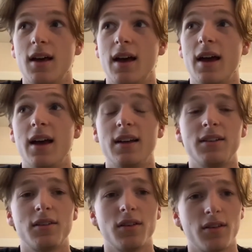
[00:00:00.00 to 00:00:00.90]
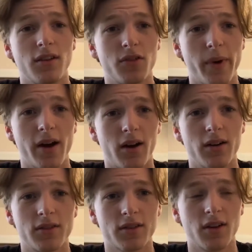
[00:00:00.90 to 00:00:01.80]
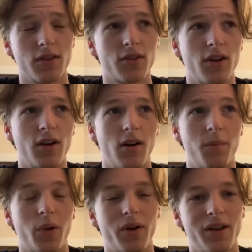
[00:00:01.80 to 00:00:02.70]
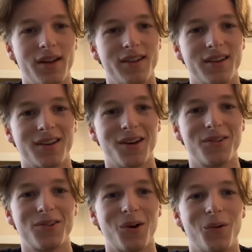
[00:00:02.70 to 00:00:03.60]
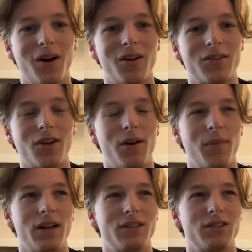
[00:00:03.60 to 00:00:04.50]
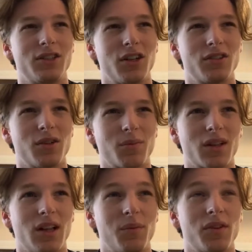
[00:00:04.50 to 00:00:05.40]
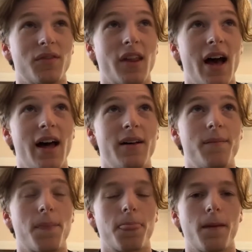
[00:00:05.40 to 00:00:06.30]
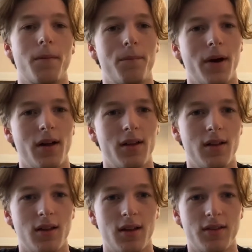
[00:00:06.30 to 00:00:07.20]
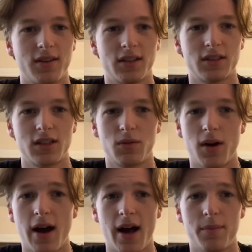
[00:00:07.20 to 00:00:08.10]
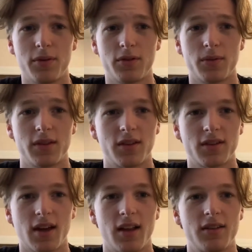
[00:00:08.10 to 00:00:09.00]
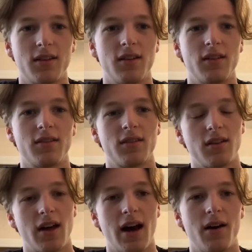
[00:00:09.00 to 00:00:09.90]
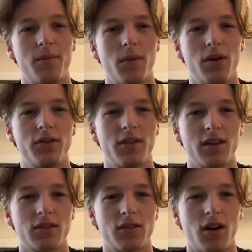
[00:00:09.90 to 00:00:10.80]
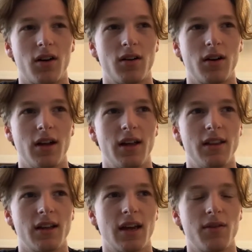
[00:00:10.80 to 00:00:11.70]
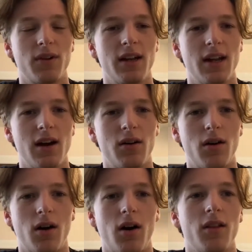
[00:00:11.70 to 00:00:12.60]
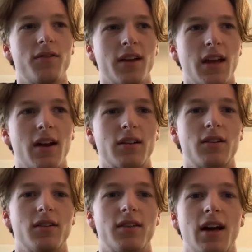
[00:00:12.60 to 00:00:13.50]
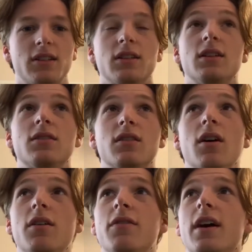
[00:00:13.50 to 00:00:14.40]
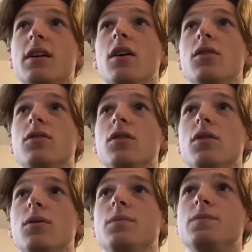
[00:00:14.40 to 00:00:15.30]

and since my art skills aren't on point, it didn't go so well, so I might show some clips of that. But essentially what happened with the skeleton is how most things are in the game right now, all of the characters actually. So if I go to